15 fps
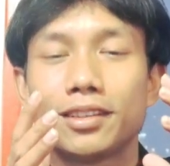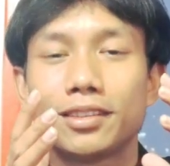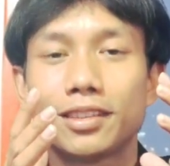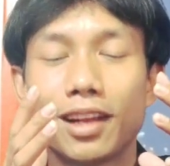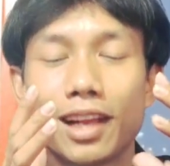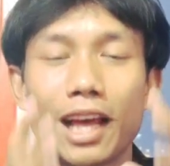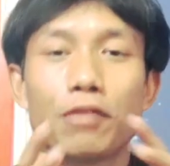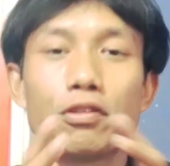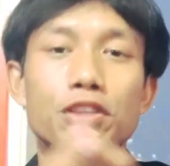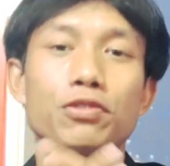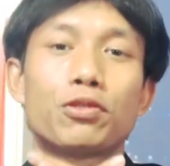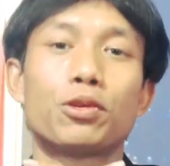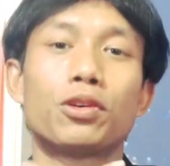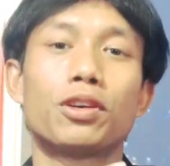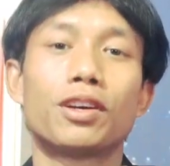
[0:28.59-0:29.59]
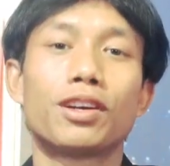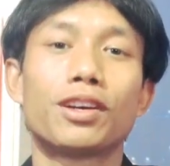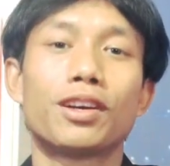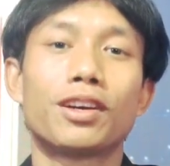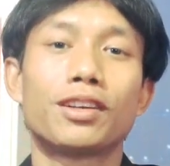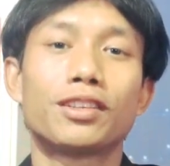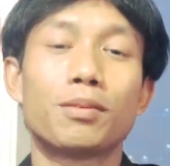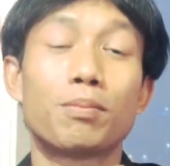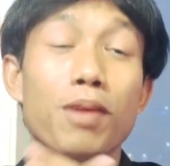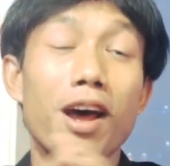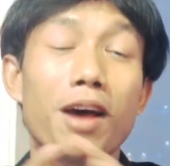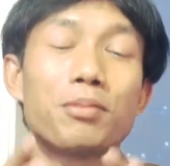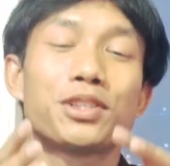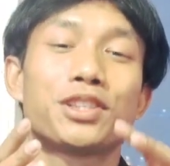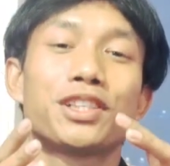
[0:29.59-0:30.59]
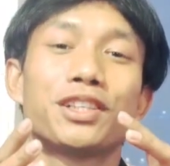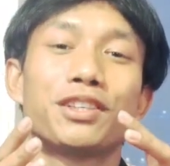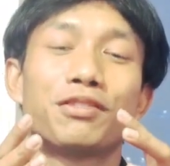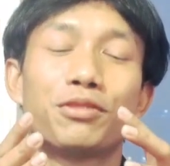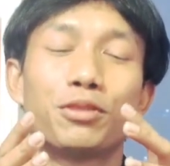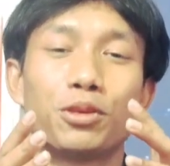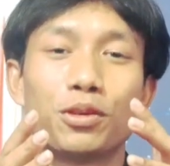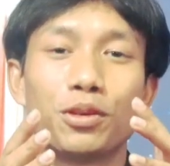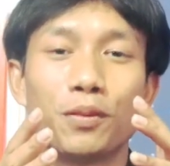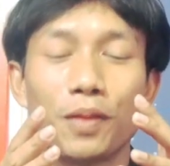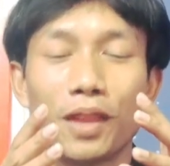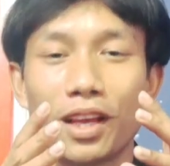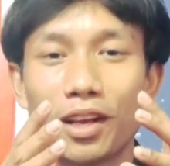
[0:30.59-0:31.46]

the language for diplomacy, for